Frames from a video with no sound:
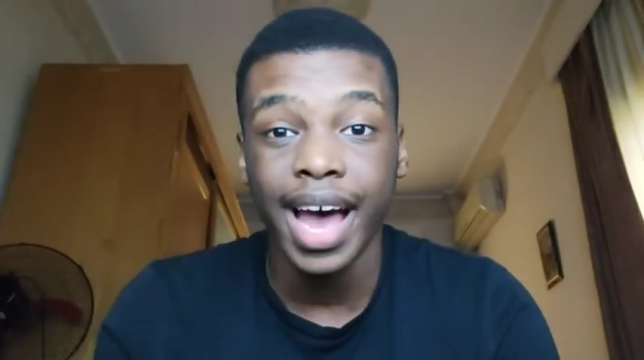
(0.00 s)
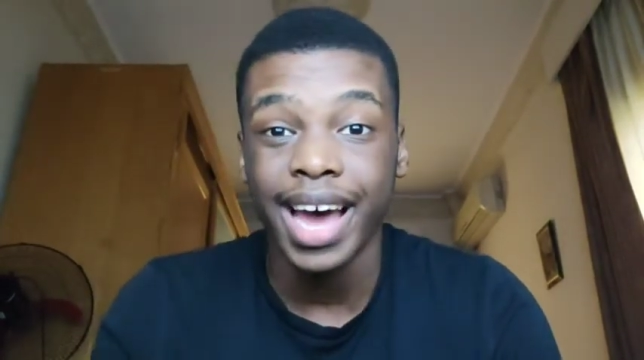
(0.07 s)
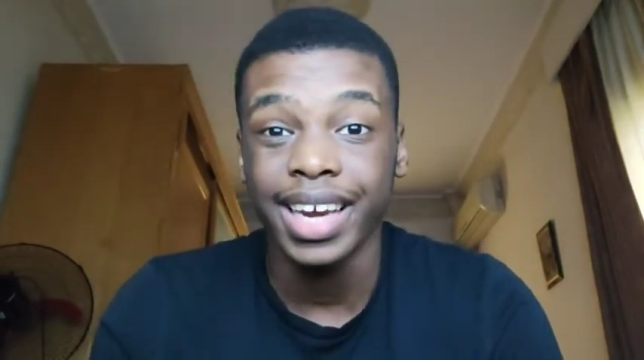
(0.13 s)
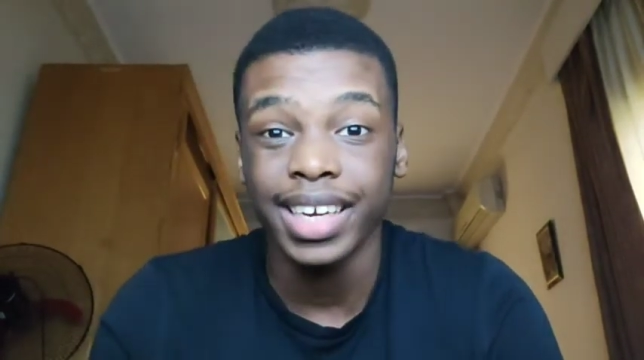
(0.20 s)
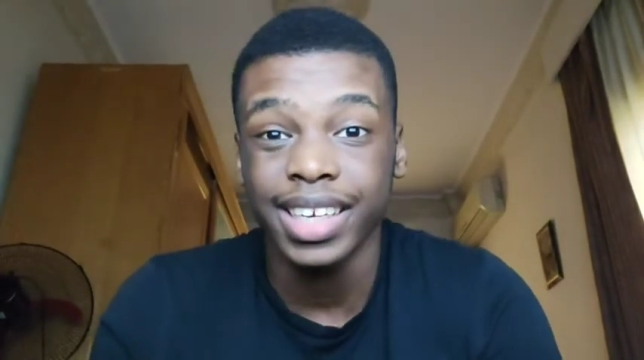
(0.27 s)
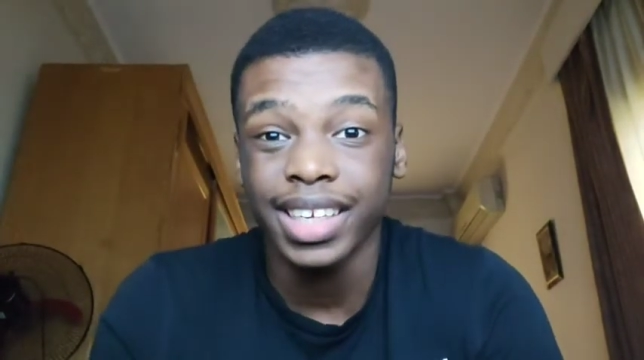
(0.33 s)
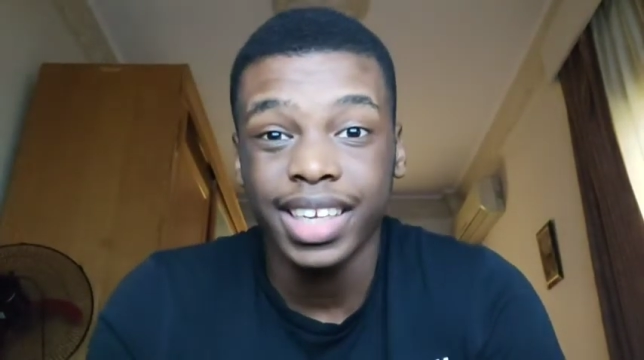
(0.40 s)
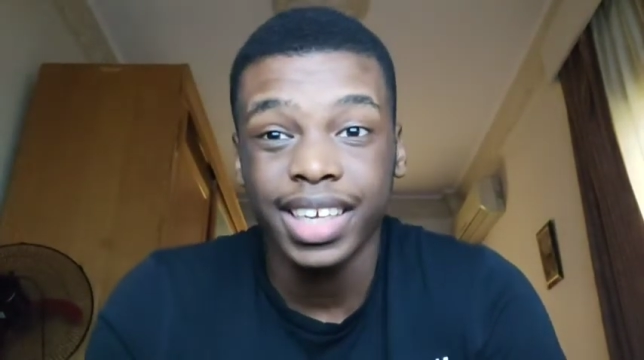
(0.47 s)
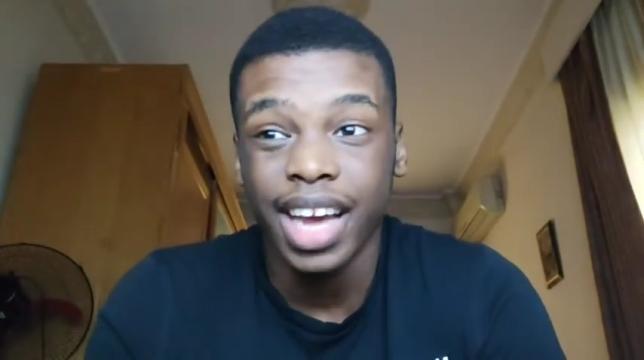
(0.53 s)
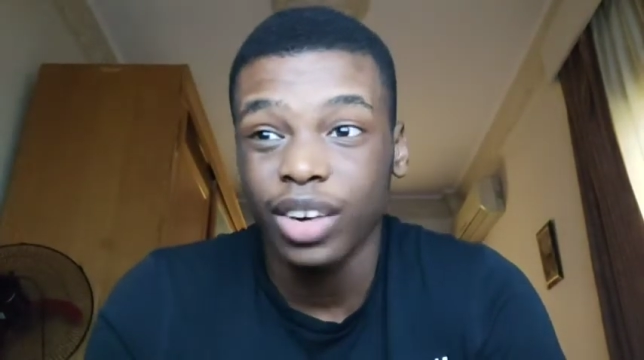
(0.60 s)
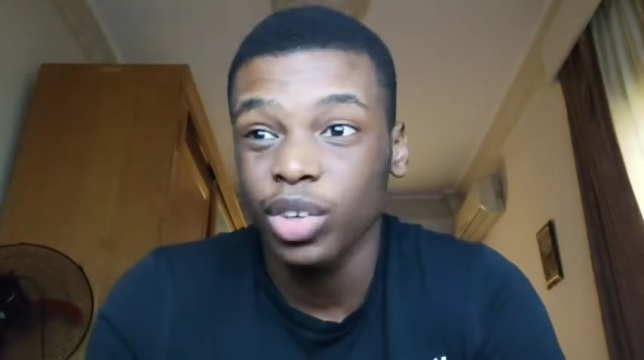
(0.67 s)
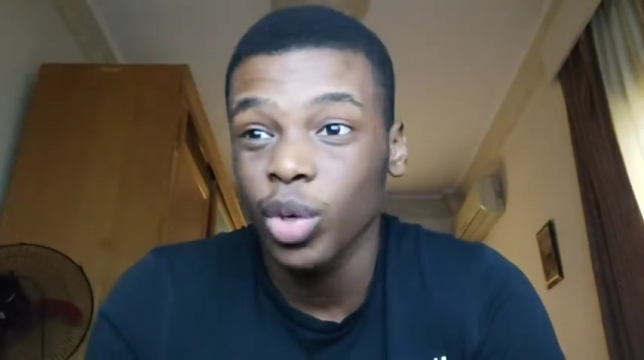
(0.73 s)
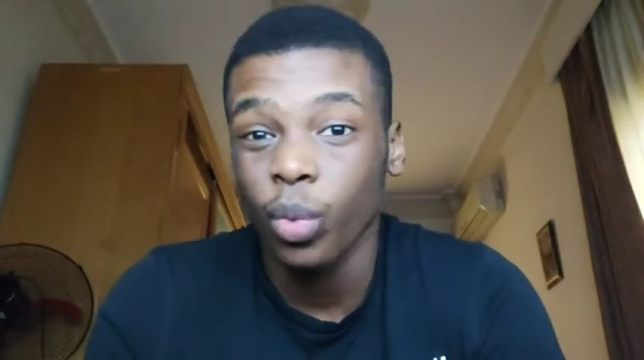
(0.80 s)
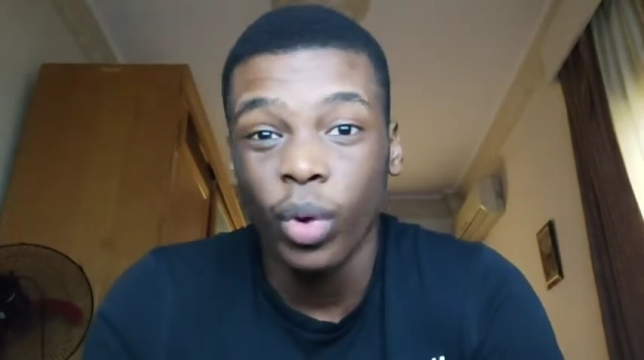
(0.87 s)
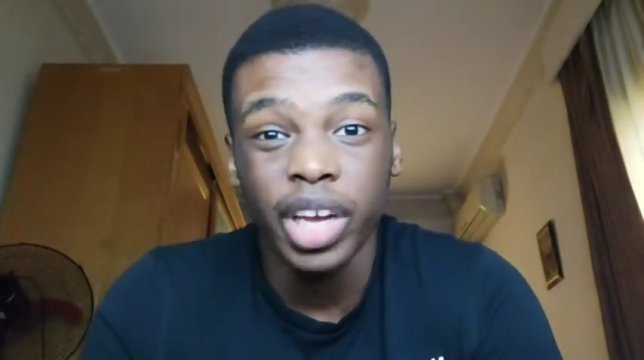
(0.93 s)
And I
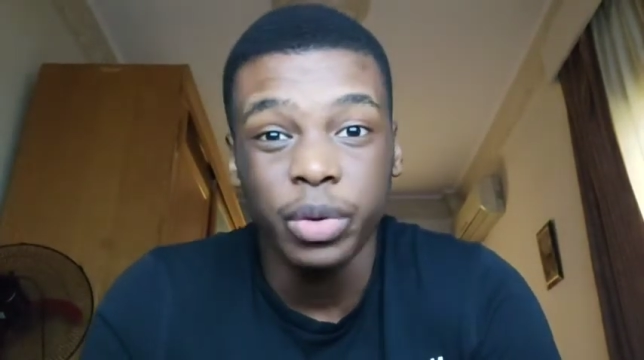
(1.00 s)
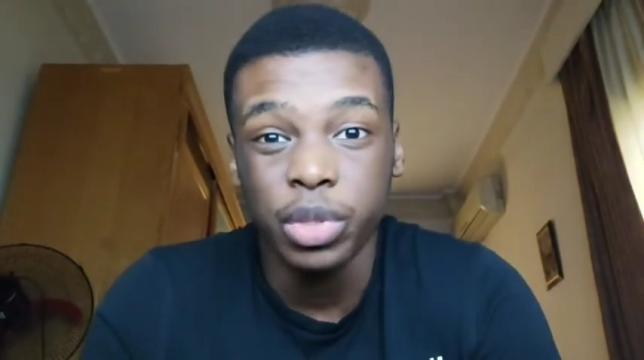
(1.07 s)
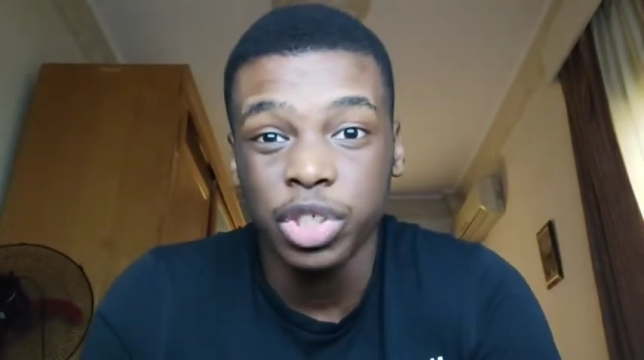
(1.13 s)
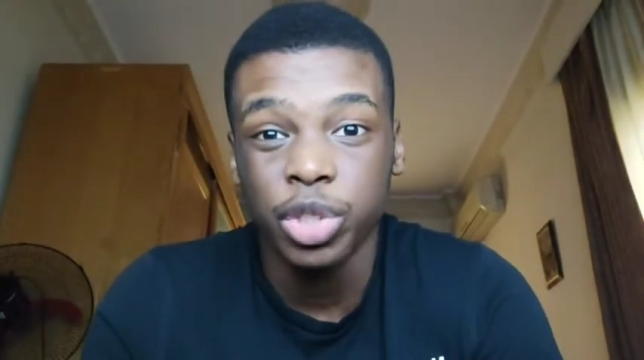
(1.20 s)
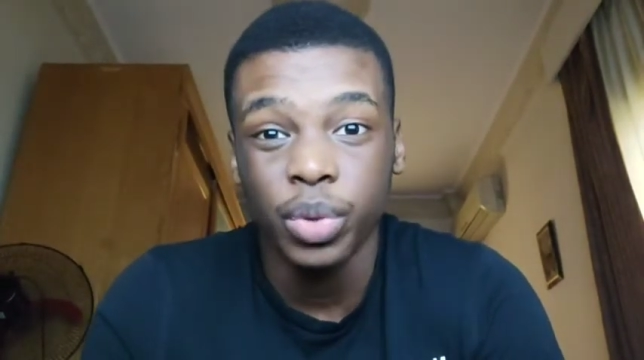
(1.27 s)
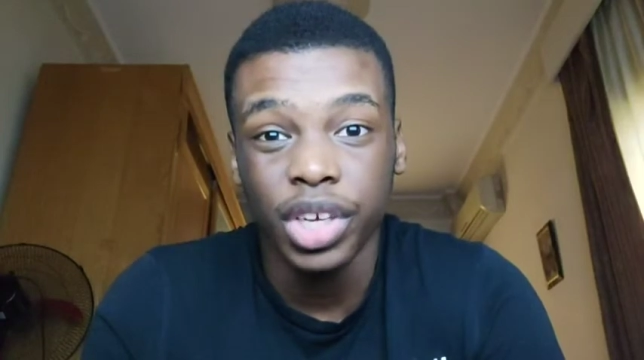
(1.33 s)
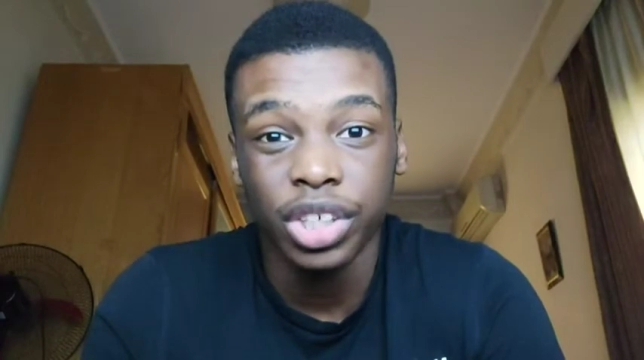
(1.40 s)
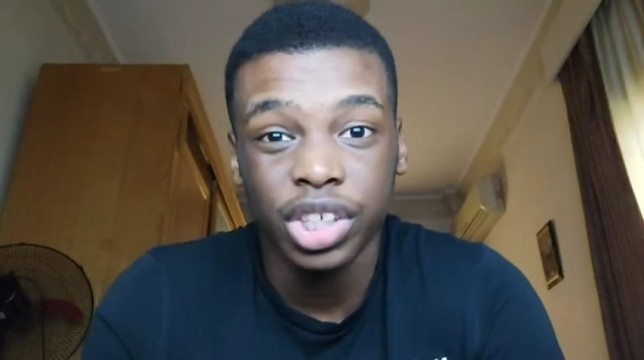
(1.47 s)
don't know what he was doing.